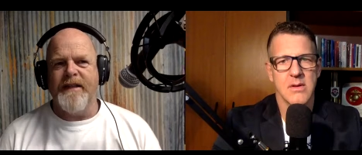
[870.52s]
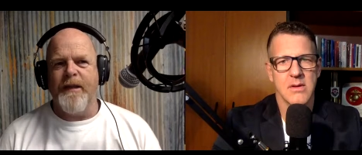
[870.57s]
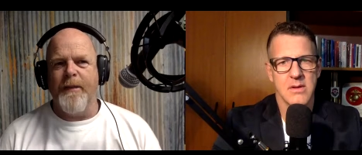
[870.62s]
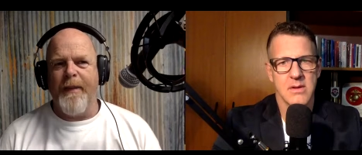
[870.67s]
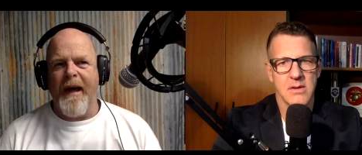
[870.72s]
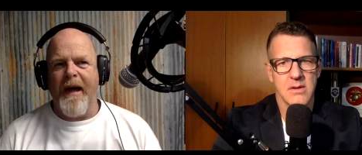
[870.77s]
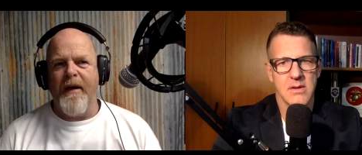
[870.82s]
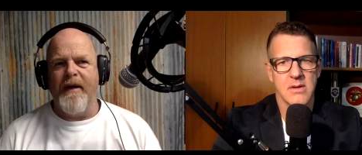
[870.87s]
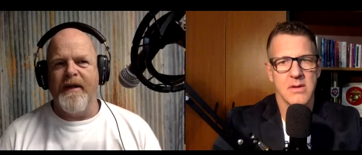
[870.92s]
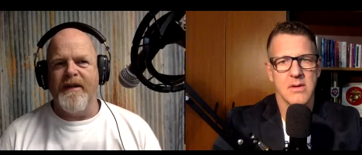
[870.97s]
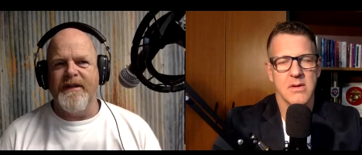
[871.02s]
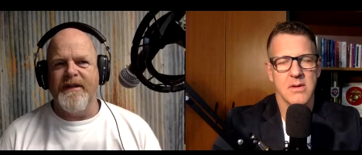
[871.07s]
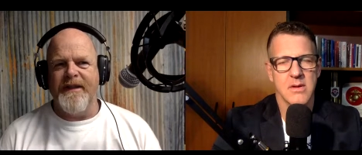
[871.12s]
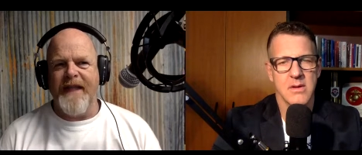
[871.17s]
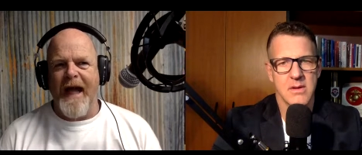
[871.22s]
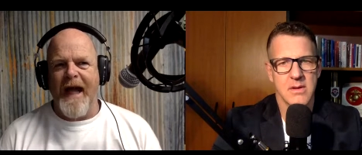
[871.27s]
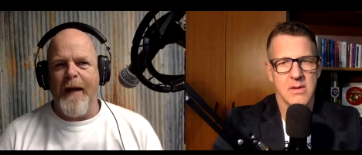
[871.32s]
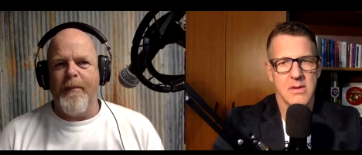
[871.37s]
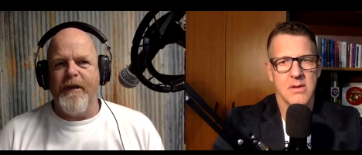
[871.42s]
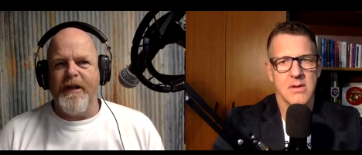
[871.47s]
Speaker 1: about
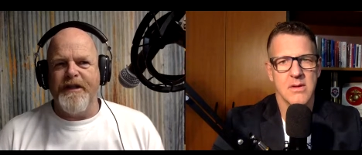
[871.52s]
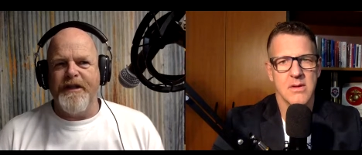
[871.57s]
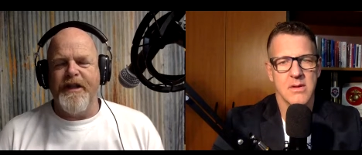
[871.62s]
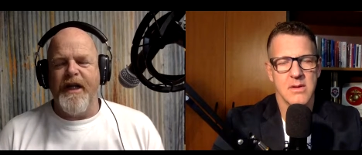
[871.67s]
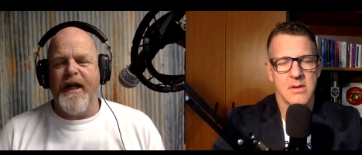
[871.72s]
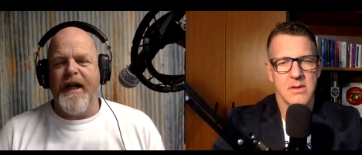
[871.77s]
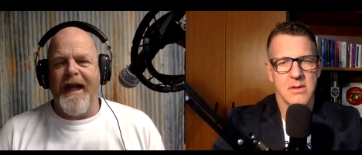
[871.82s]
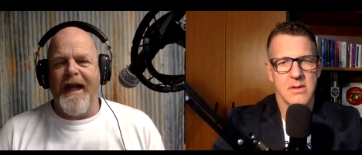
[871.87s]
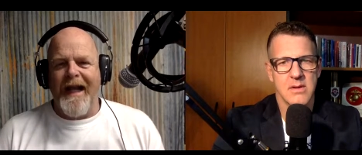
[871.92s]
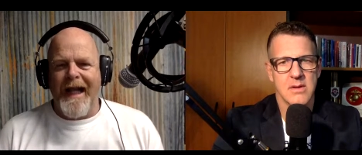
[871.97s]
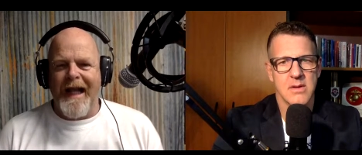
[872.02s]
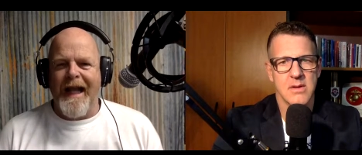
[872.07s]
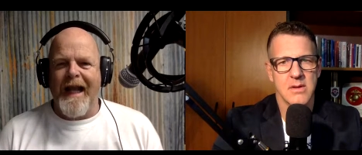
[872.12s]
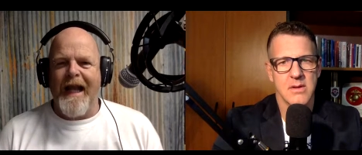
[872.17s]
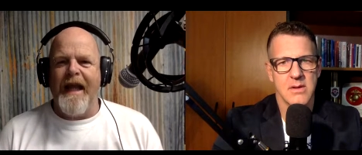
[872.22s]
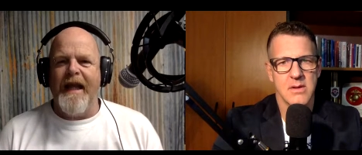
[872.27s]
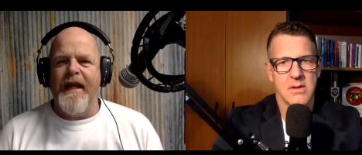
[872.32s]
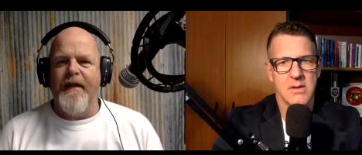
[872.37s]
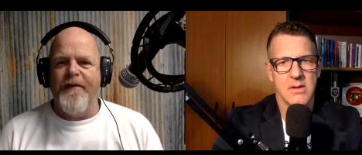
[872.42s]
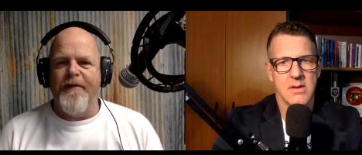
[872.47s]
establishing a
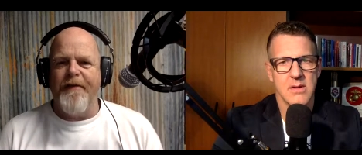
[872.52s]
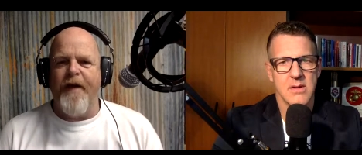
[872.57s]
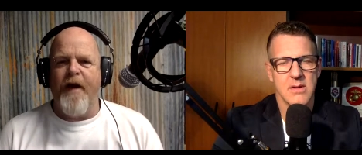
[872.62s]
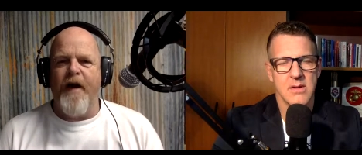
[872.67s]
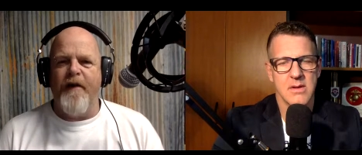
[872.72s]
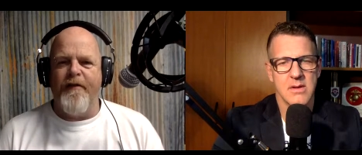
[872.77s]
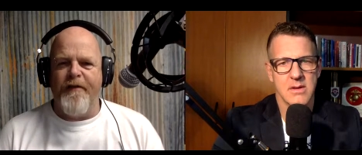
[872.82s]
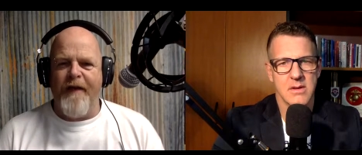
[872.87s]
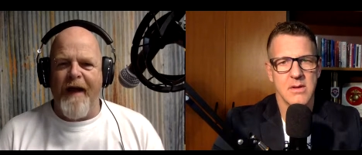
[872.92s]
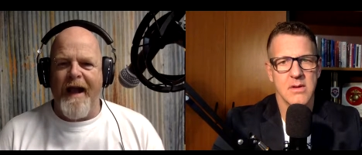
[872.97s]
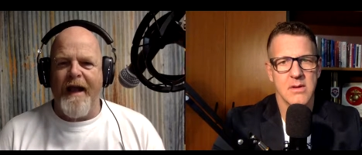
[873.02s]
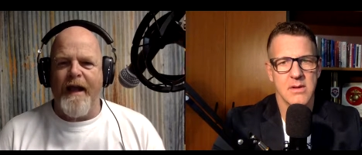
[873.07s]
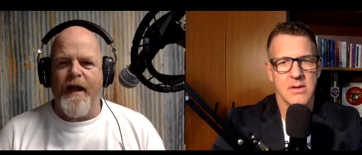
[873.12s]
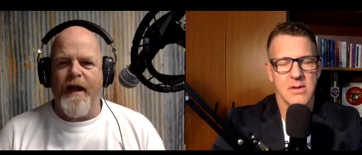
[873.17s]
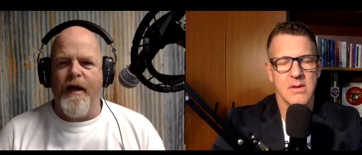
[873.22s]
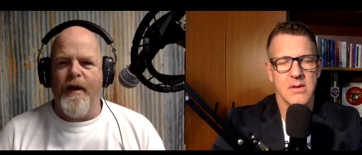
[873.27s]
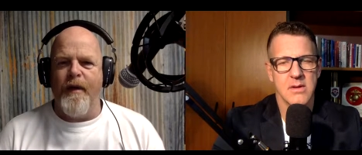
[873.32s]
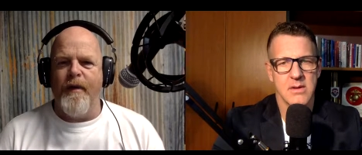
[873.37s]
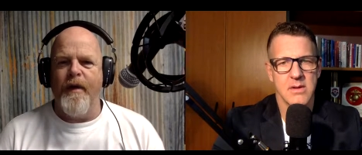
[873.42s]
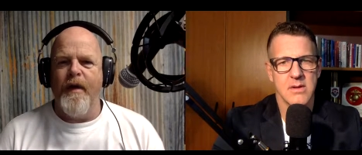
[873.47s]
clear, defined
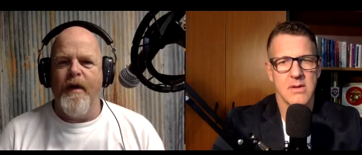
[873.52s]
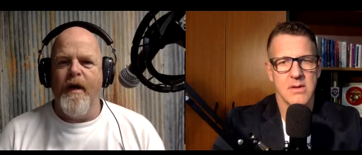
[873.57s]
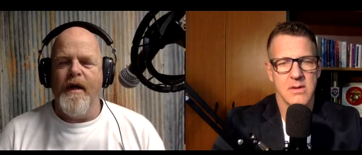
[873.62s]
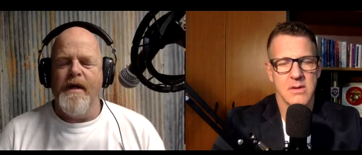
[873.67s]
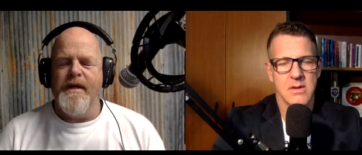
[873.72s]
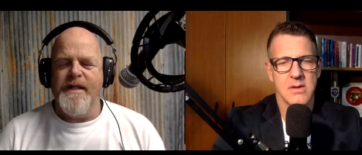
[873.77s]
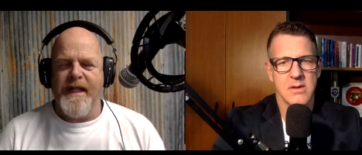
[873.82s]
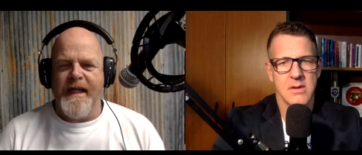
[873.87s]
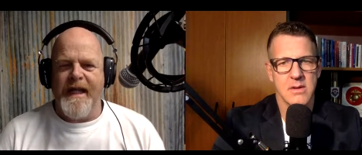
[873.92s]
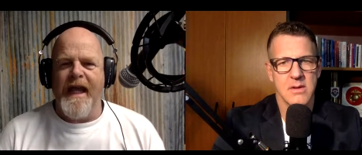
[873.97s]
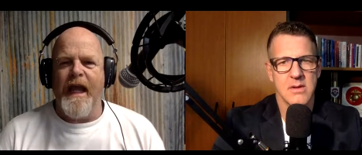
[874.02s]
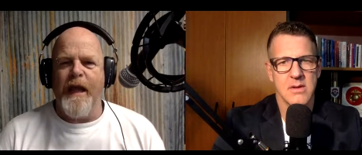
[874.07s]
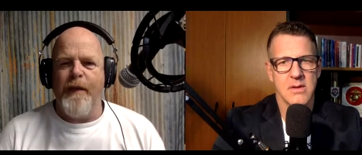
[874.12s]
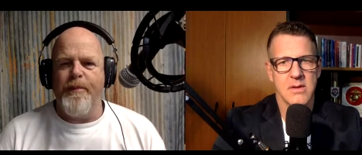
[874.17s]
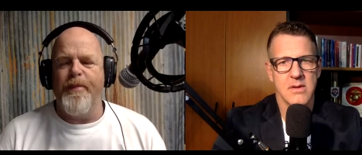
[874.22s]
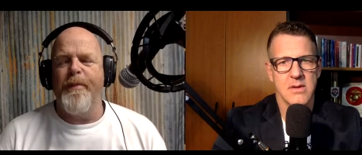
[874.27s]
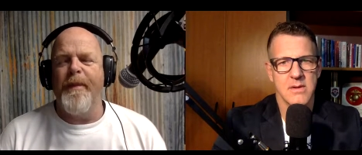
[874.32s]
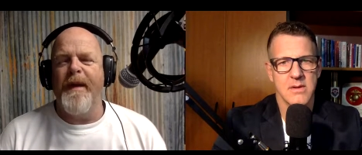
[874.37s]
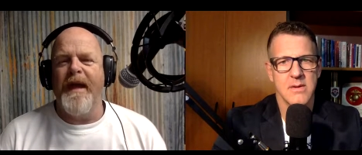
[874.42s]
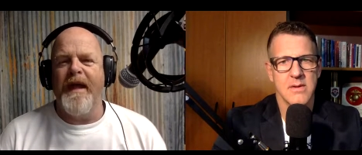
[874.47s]
value to
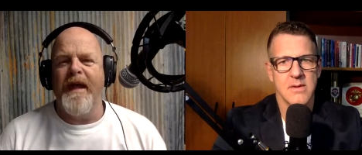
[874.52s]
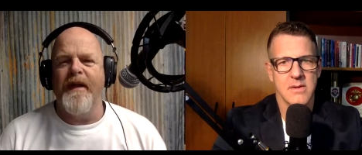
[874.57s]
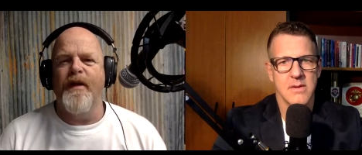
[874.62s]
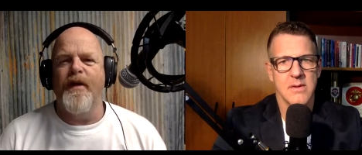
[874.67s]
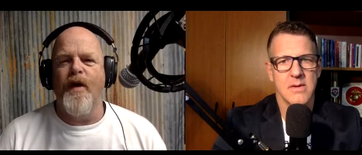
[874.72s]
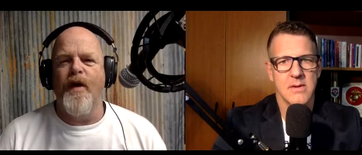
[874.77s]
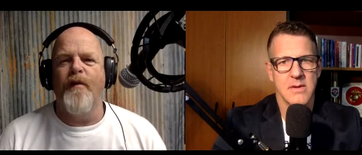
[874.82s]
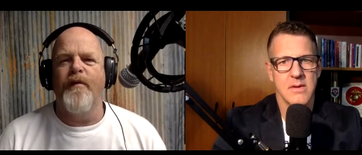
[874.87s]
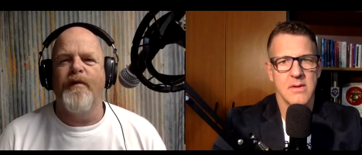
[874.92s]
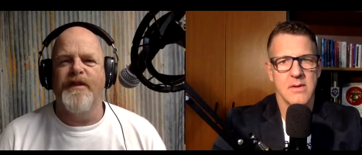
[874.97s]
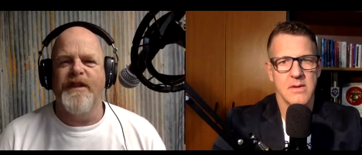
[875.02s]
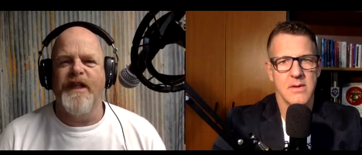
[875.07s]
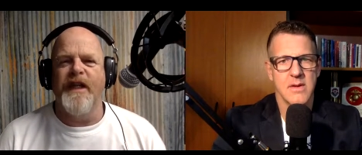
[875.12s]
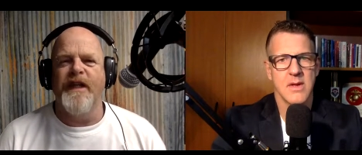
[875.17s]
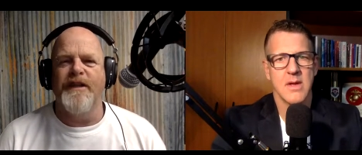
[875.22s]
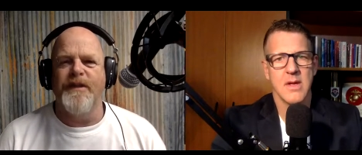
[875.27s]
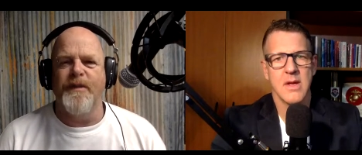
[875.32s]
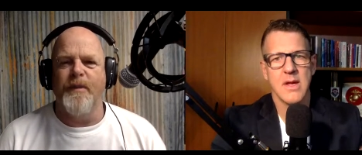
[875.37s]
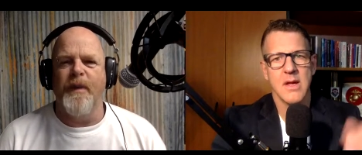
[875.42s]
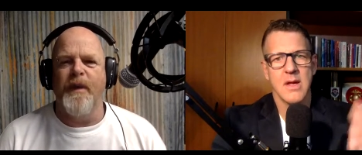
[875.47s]
keep me in the
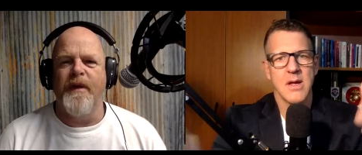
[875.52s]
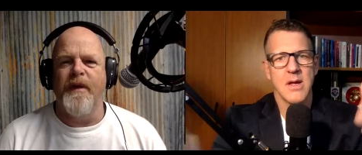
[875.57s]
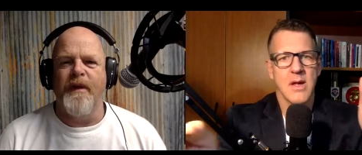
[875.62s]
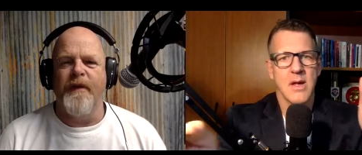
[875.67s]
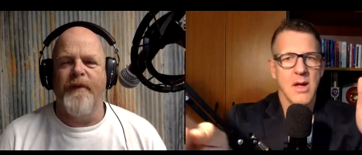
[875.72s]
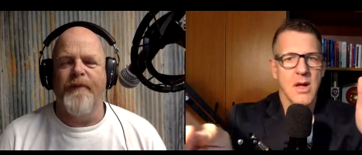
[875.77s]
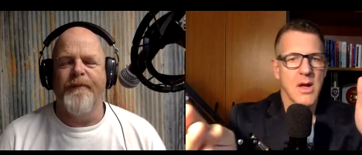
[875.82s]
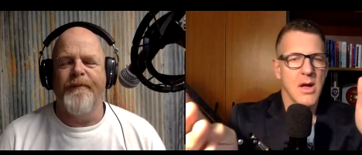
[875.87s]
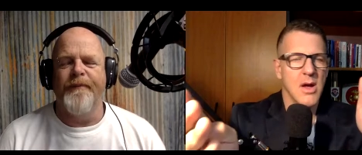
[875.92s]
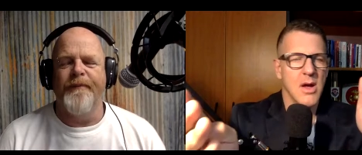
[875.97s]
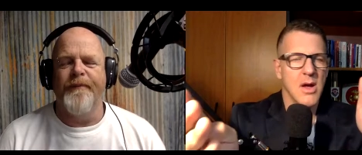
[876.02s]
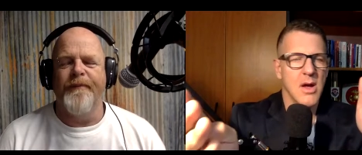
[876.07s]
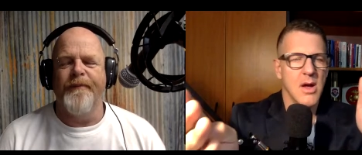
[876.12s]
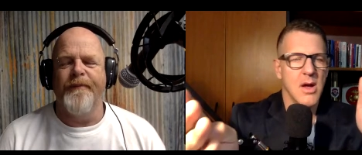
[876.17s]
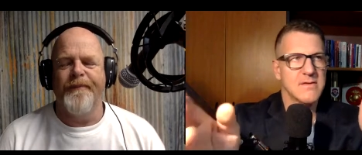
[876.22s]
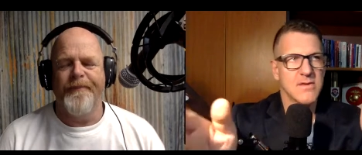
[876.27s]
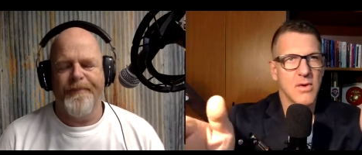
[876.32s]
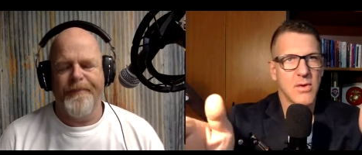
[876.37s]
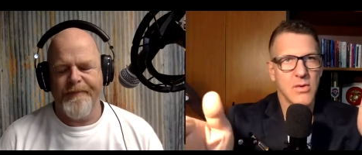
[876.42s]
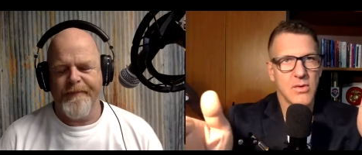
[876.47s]
conversation with you.
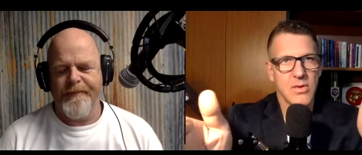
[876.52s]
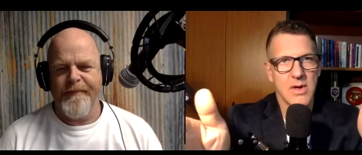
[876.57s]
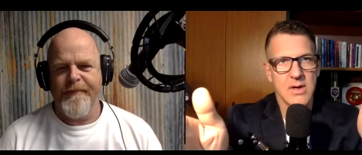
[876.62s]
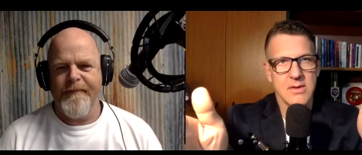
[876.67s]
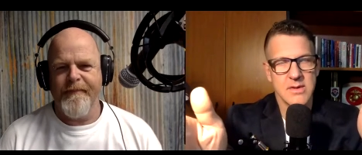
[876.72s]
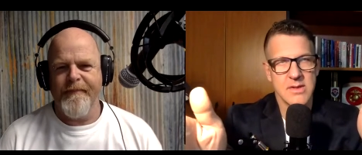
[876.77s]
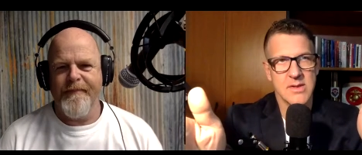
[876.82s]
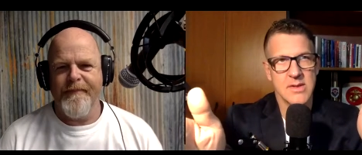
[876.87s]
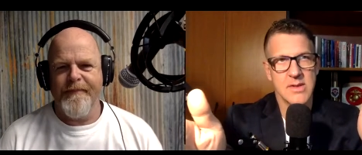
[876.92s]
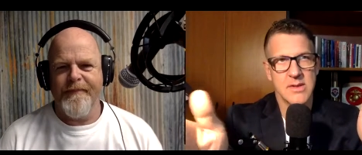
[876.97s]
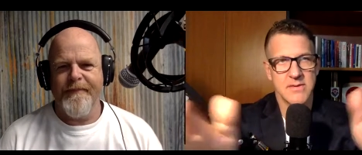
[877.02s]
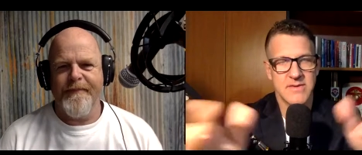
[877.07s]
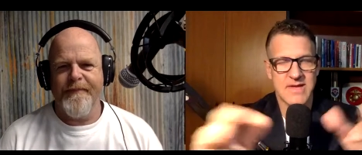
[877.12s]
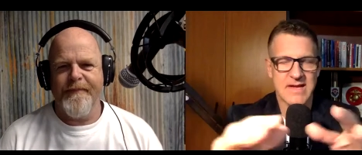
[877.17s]
Speaker 2: Okay, so uh,